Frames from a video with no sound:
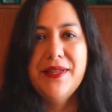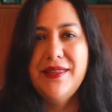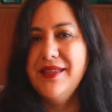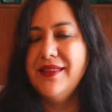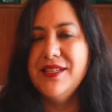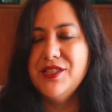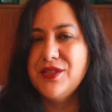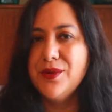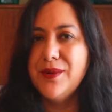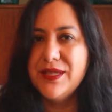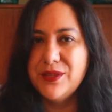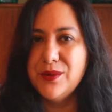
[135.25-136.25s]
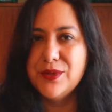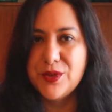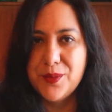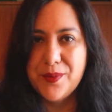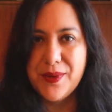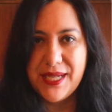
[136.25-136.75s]
I think they just always look
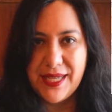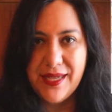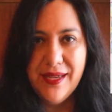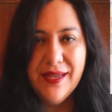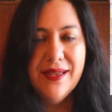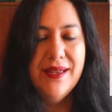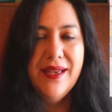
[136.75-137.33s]
so pretty.